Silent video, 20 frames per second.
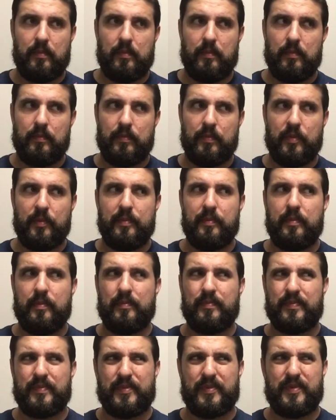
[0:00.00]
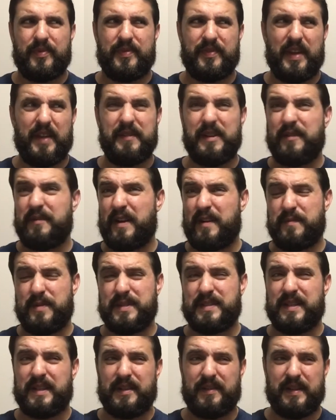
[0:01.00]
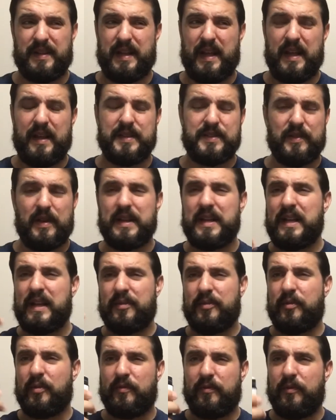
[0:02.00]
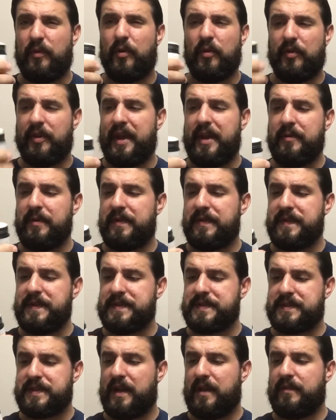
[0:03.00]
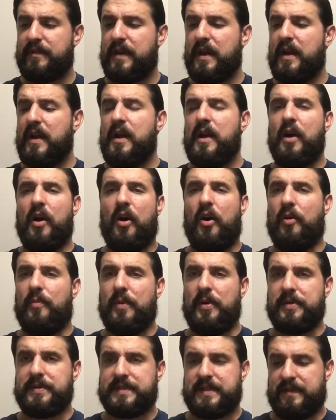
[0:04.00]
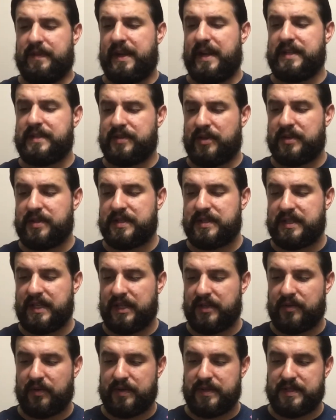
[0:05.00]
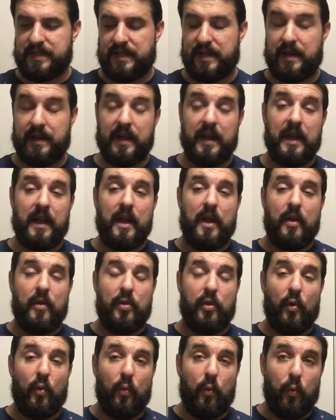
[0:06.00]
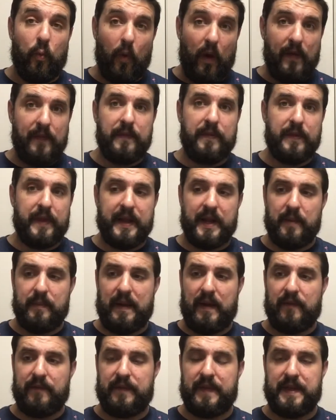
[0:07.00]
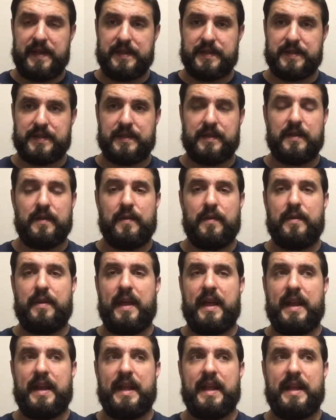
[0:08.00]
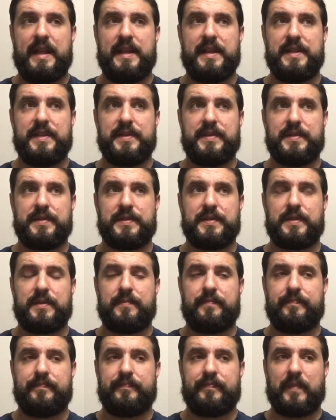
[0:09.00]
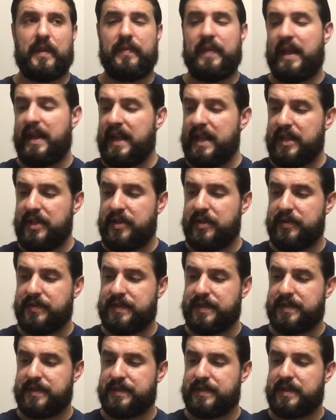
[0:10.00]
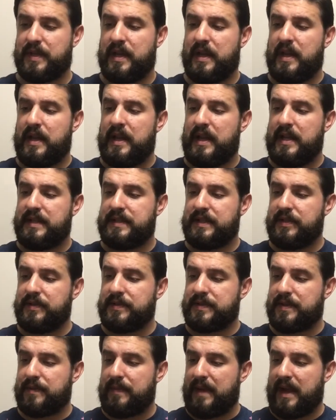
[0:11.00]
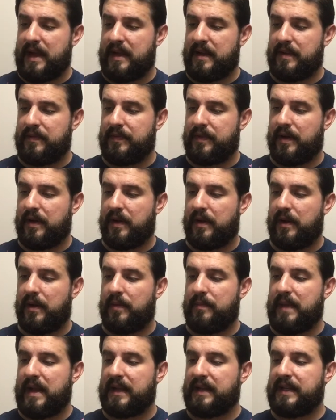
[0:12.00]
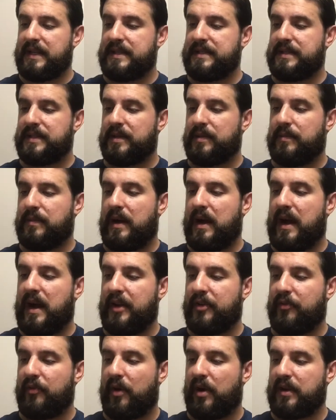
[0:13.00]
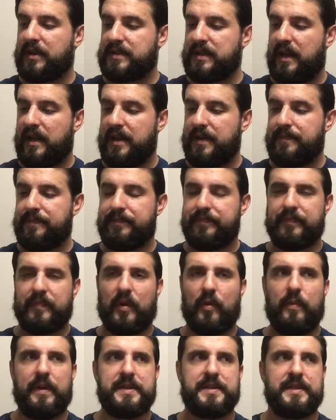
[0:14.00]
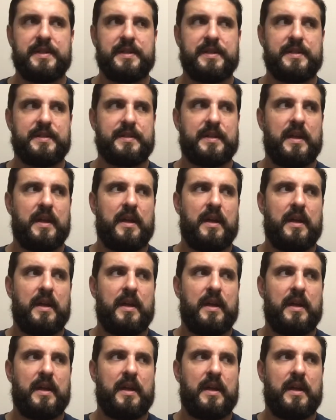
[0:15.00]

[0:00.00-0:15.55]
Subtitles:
75% of the day. So I can get through a full day with this stuff almost, and then I start to stink towards the end. The one thing about this that it uses is it used the magnesium hydroxide, which is